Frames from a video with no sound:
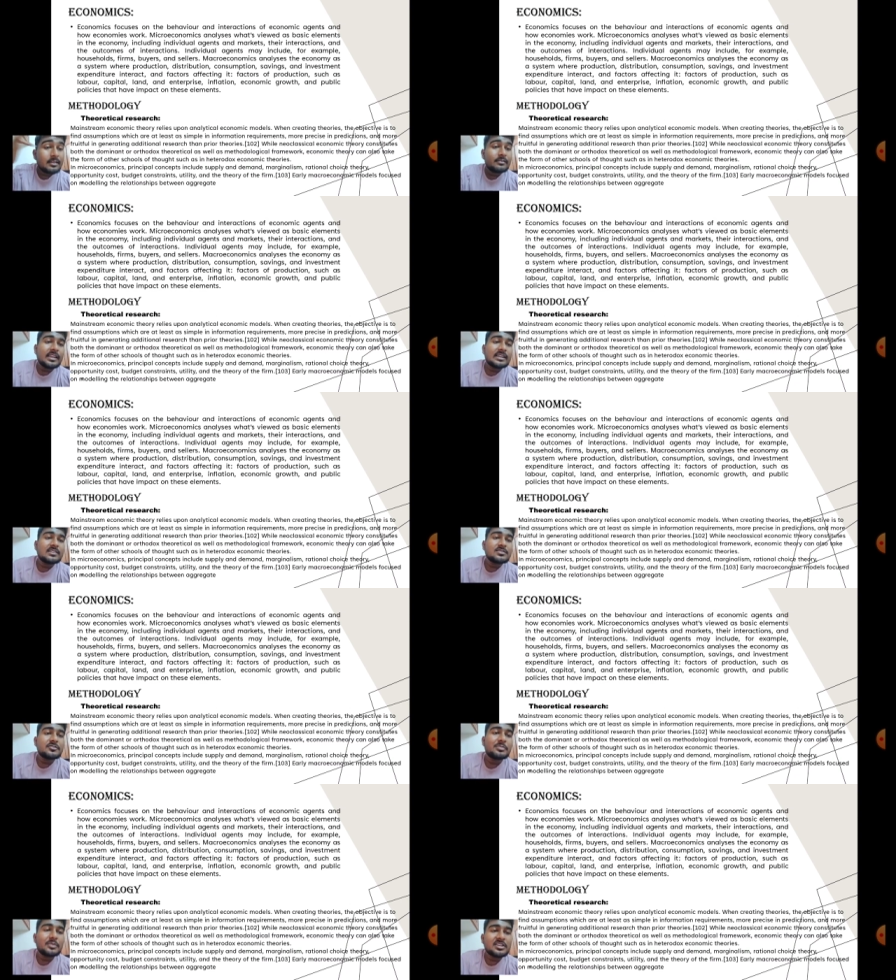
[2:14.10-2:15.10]
Factors of
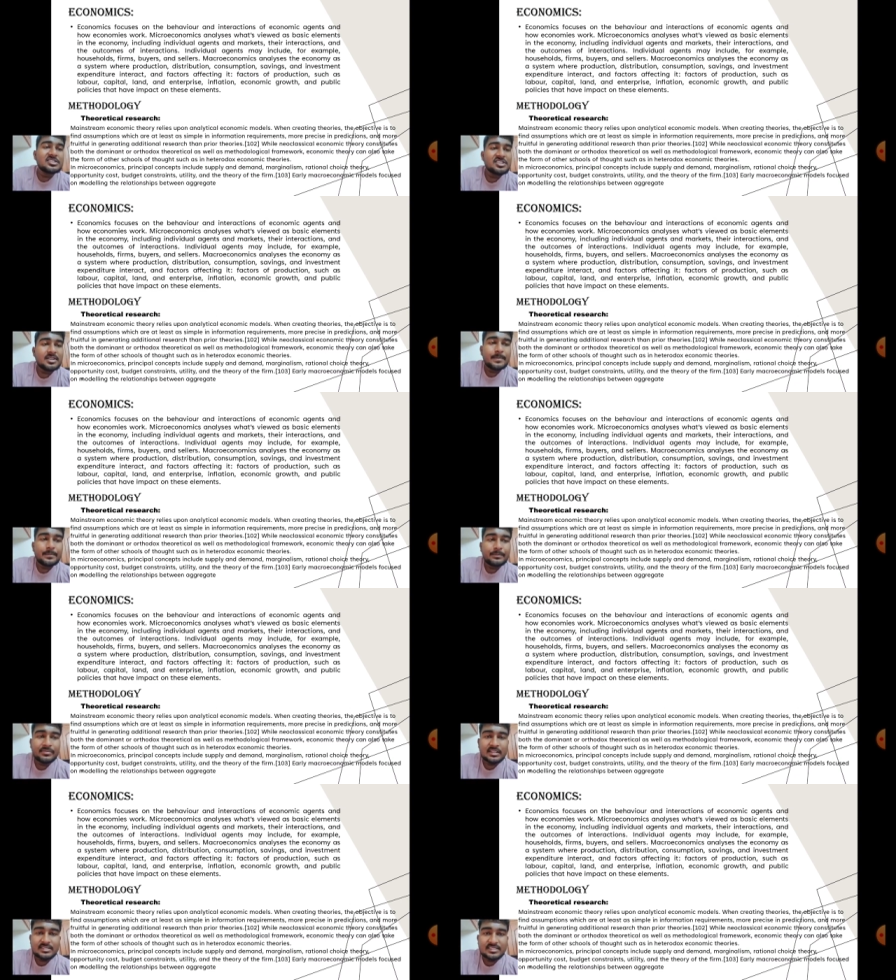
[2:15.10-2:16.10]
production
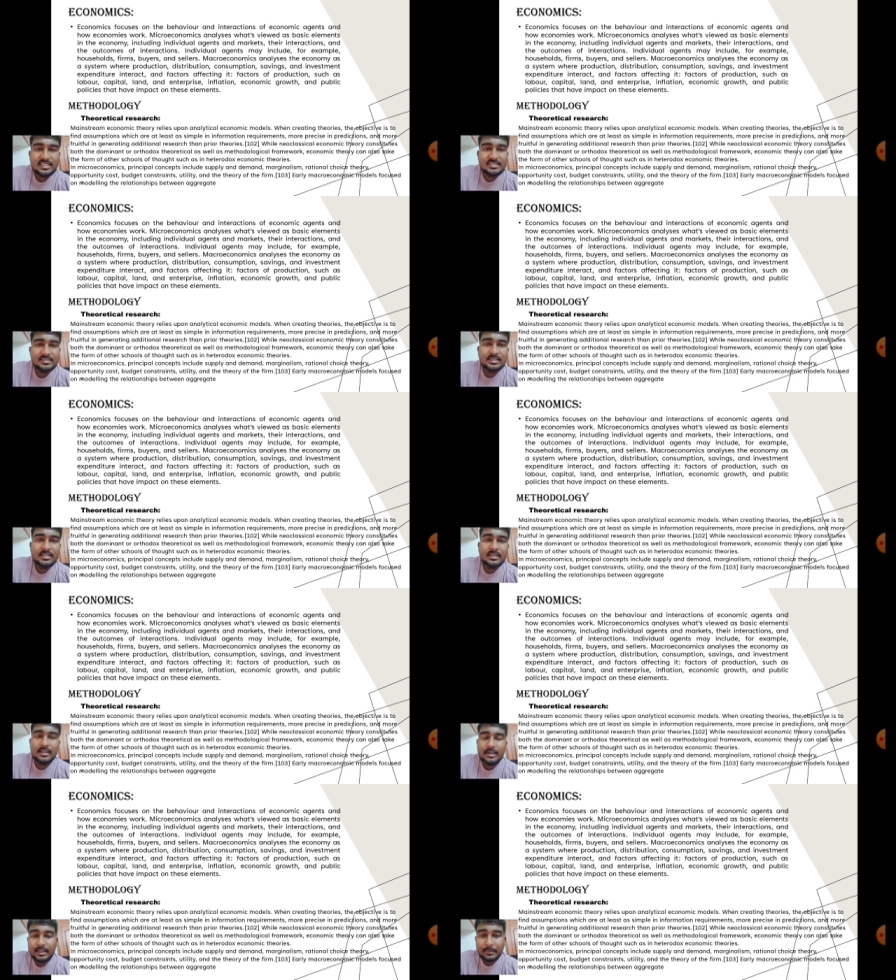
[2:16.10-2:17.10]
such as
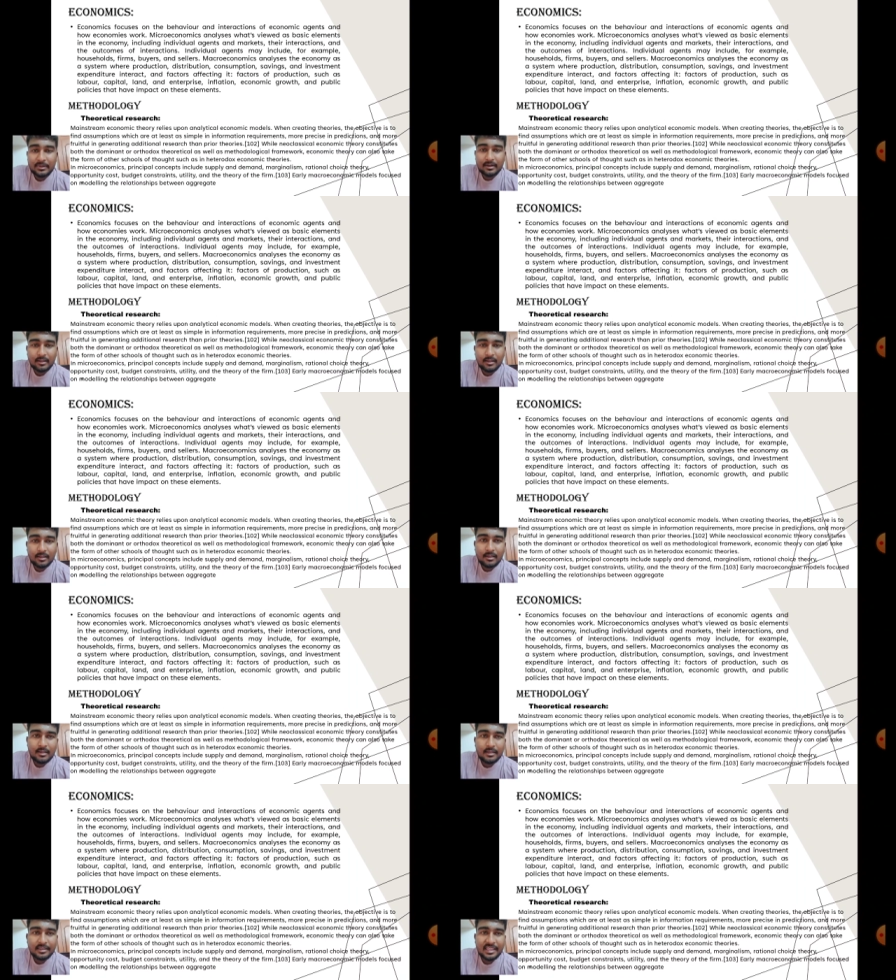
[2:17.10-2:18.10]
labor,
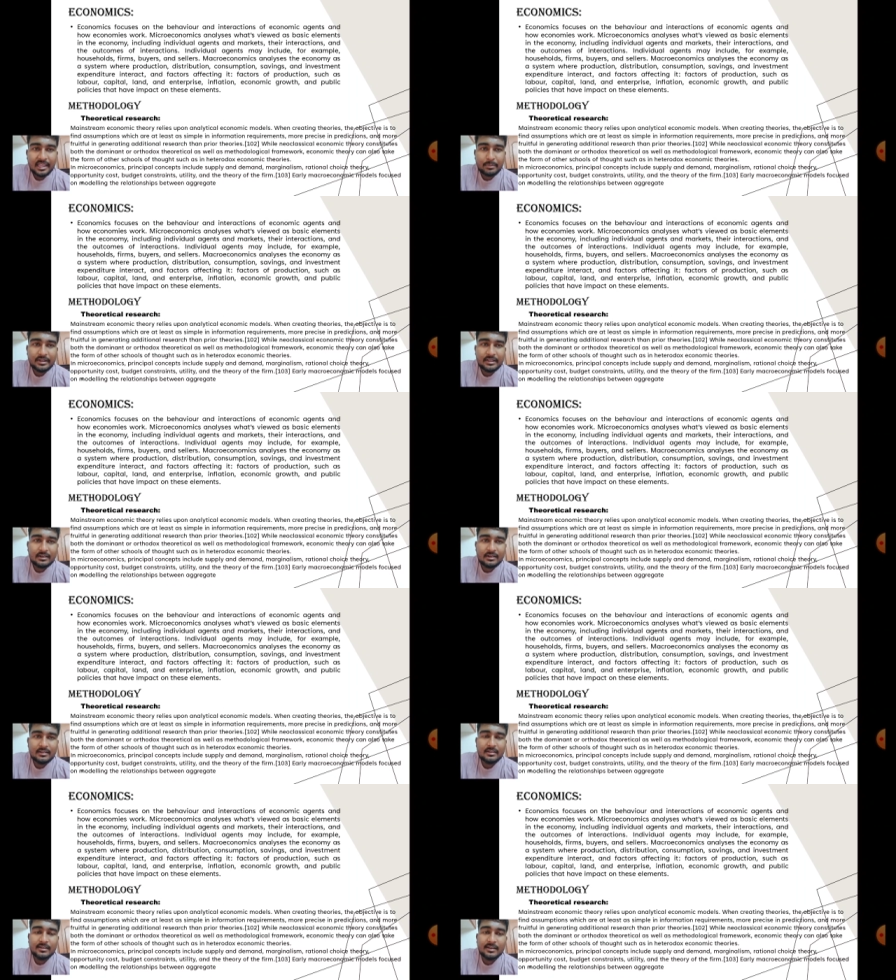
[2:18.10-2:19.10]
capital,
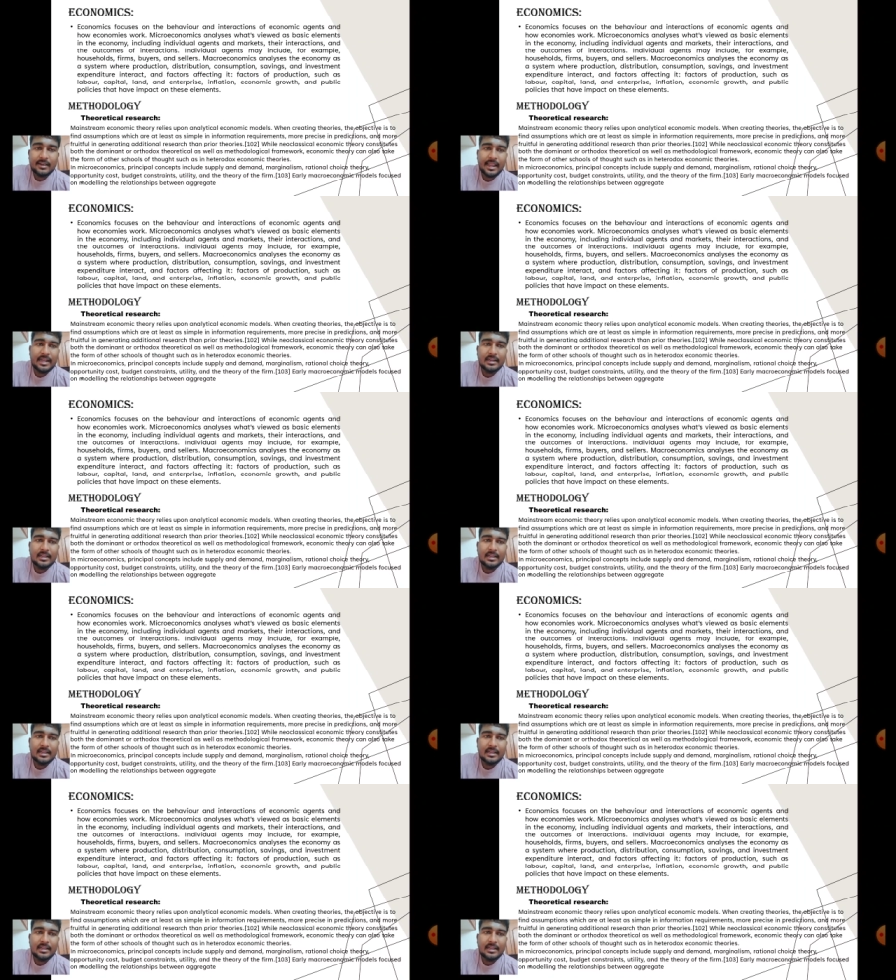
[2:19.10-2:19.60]
land,